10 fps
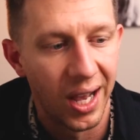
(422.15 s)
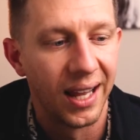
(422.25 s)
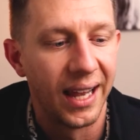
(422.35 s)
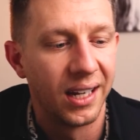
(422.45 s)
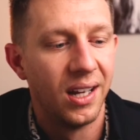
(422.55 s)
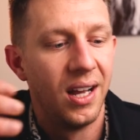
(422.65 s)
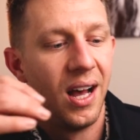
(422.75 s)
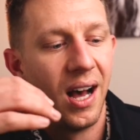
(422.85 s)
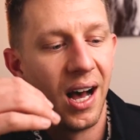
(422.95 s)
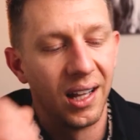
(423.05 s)
I like
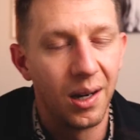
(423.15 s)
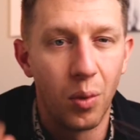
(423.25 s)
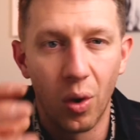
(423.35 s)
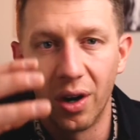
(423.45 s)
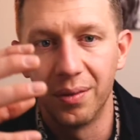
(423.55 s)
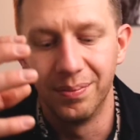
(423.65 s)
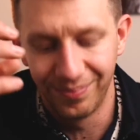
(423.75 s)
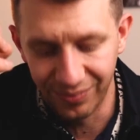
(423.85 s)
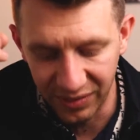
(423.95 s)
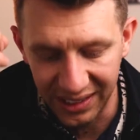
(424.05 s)
a little more
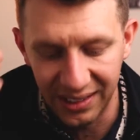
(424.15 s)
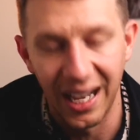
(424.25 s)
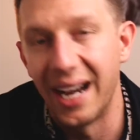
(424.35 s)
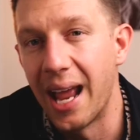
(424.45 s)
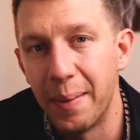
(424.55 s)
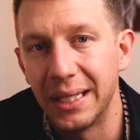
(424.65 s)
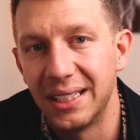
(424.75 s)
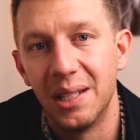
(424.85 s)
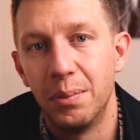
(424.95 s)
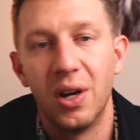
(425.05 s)

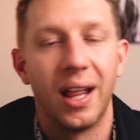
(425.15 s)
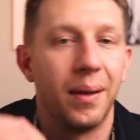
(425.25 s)
dynamics in the boot.